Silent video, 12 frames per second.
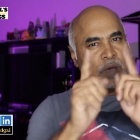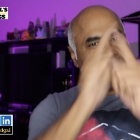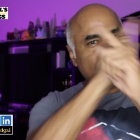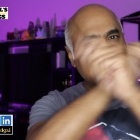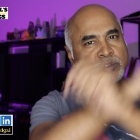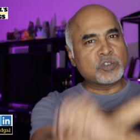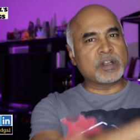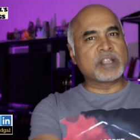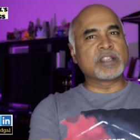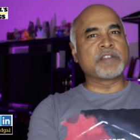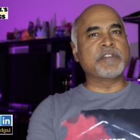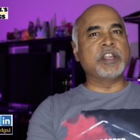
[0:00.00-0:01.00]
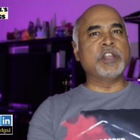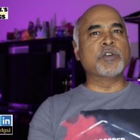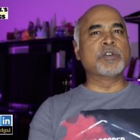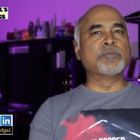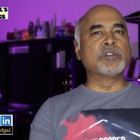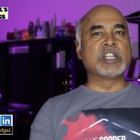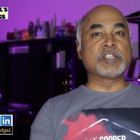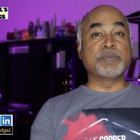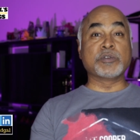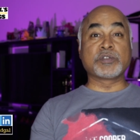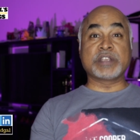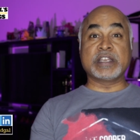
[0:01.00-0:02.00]
Welcome to another video on Mudgal's
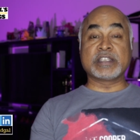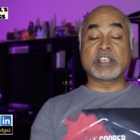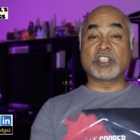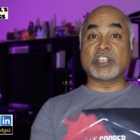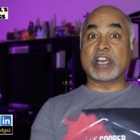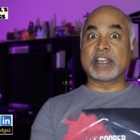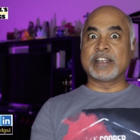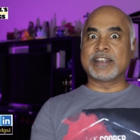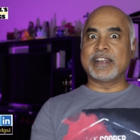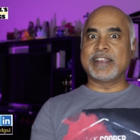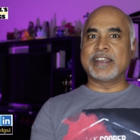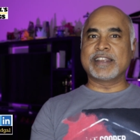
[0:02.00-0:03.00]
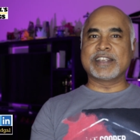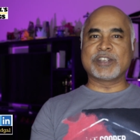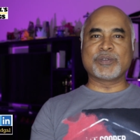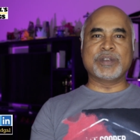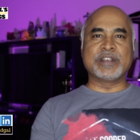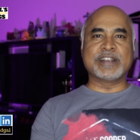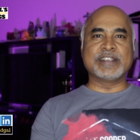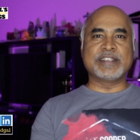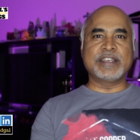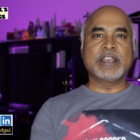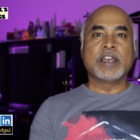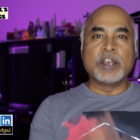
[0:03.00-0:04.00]
Musings, a channel dedicated to
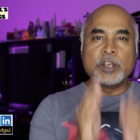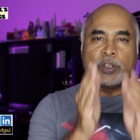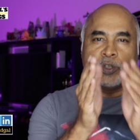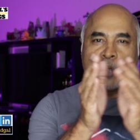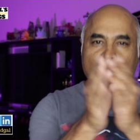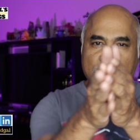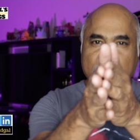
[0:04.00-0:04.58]
increasing your